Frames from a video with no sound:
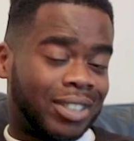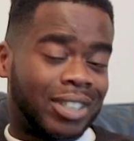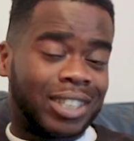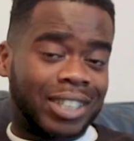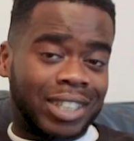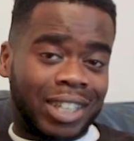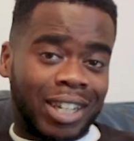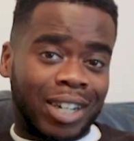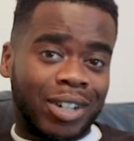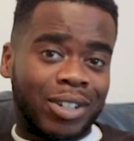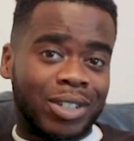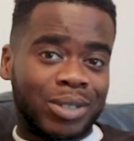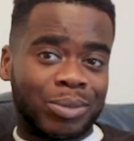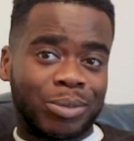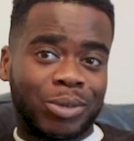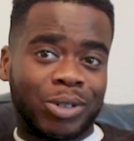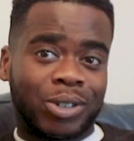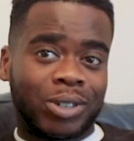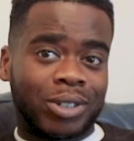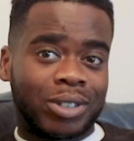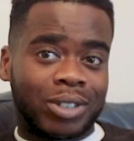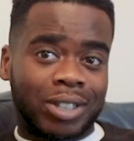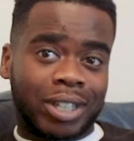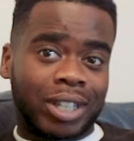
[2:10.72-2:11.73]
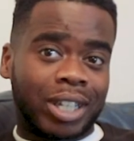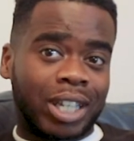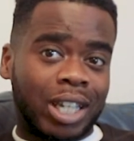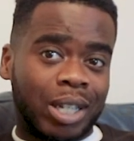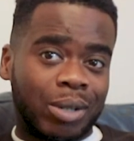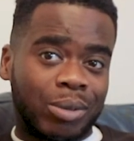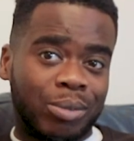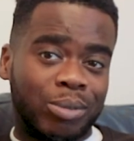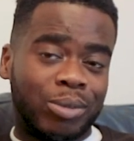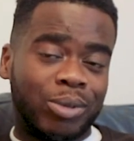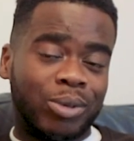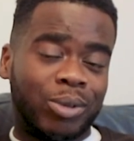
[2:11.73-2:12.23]
Nadal is more than
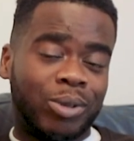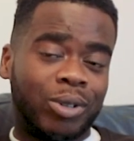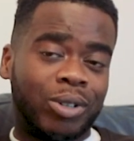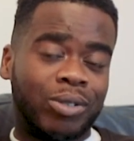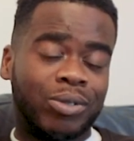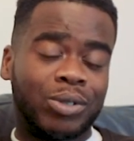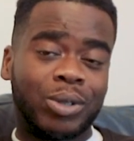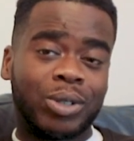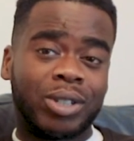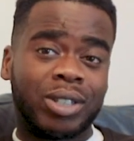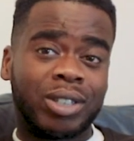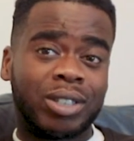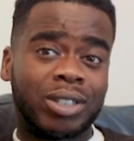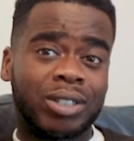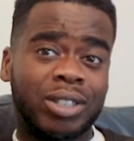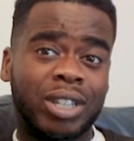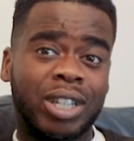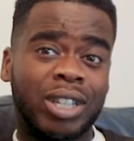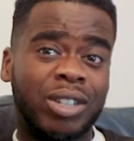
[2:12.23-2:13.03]
capable of doing